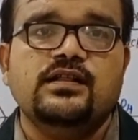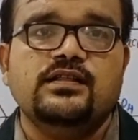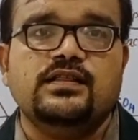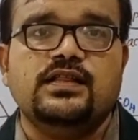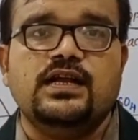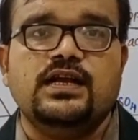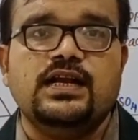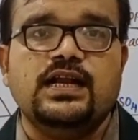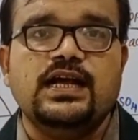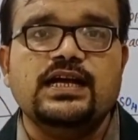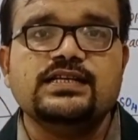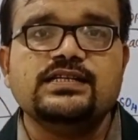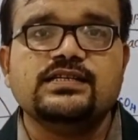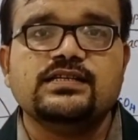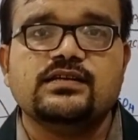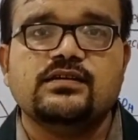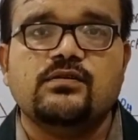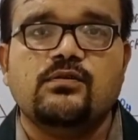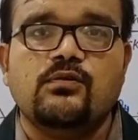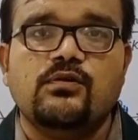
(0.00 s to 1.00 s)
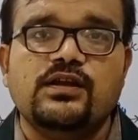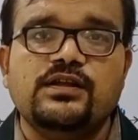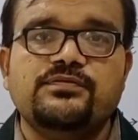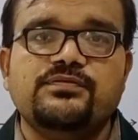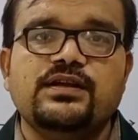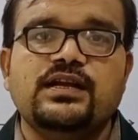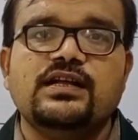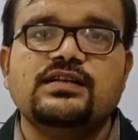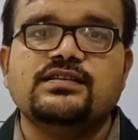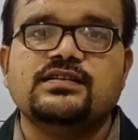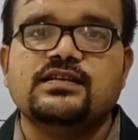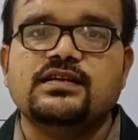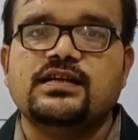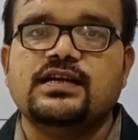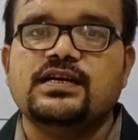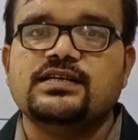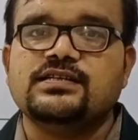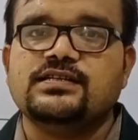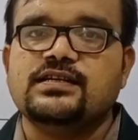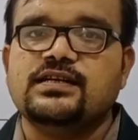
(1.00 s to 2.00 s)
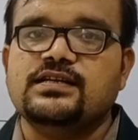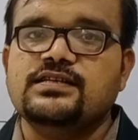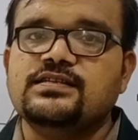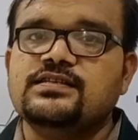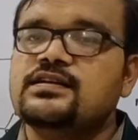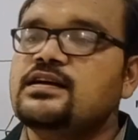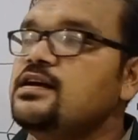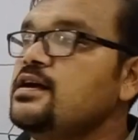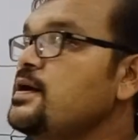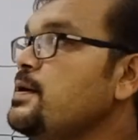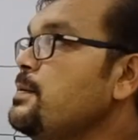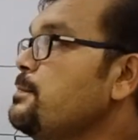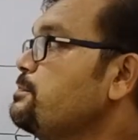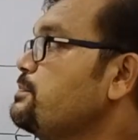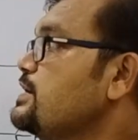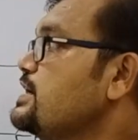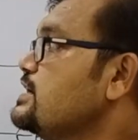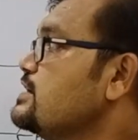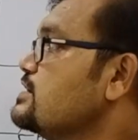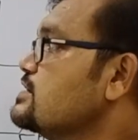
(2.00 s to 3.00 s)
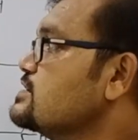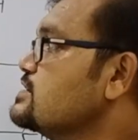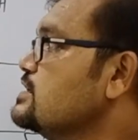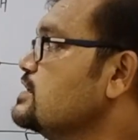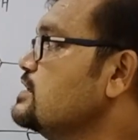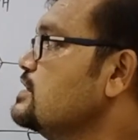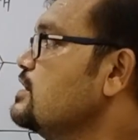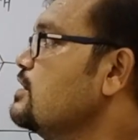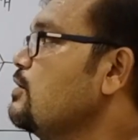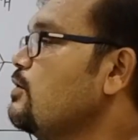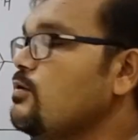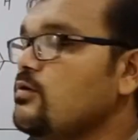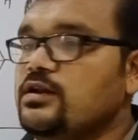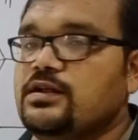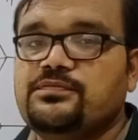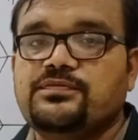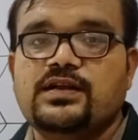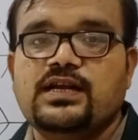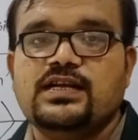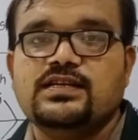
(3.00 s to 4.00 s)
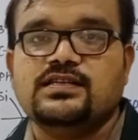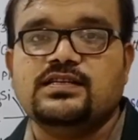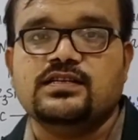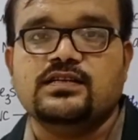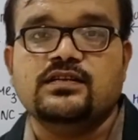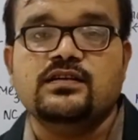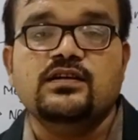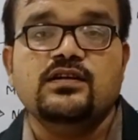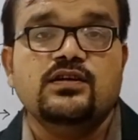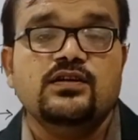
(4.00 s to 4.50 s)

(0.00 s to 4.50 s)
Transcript: the next olefination reaction is Peterson olefination.